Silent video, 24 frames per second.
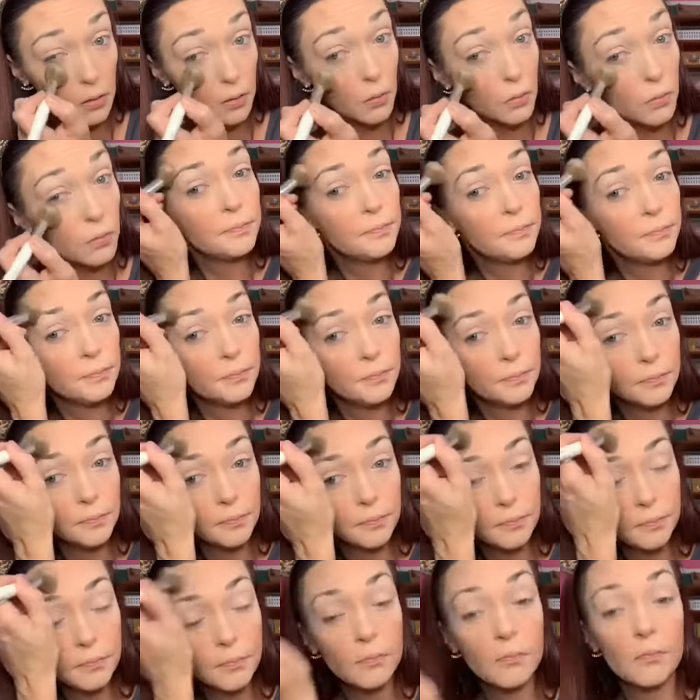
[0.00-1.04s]
And
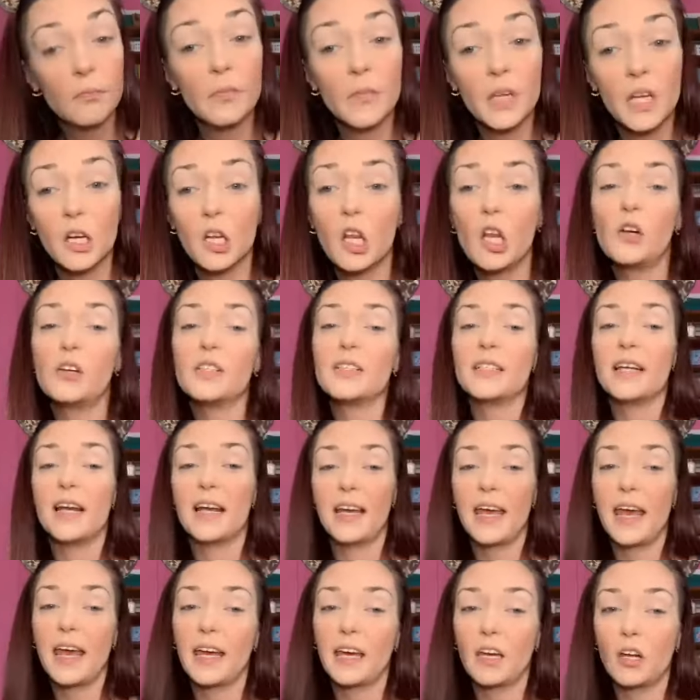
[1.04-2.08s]
the only reason I
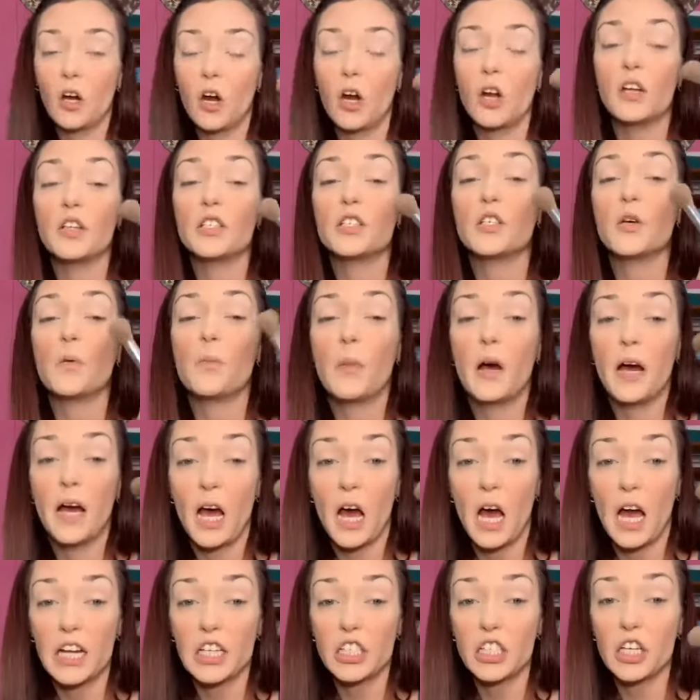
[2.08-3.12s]
cake it on is so my
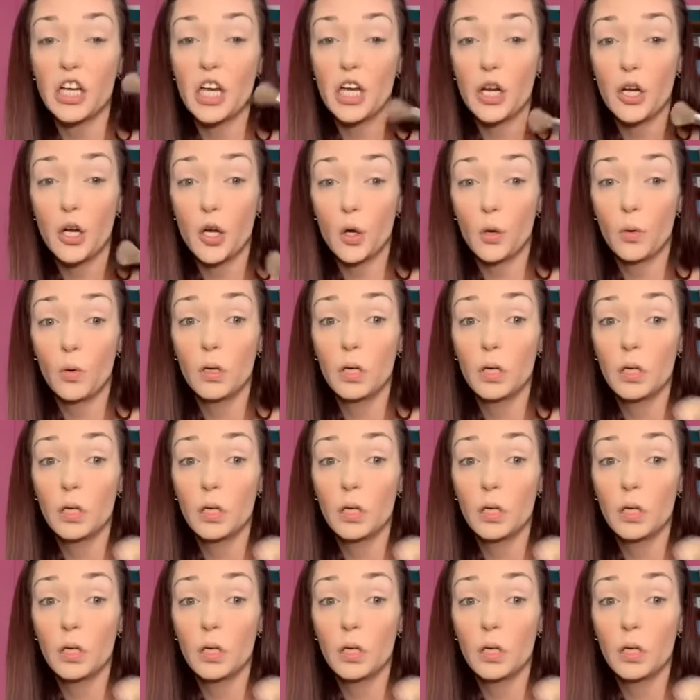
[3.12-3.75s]
eyeshadow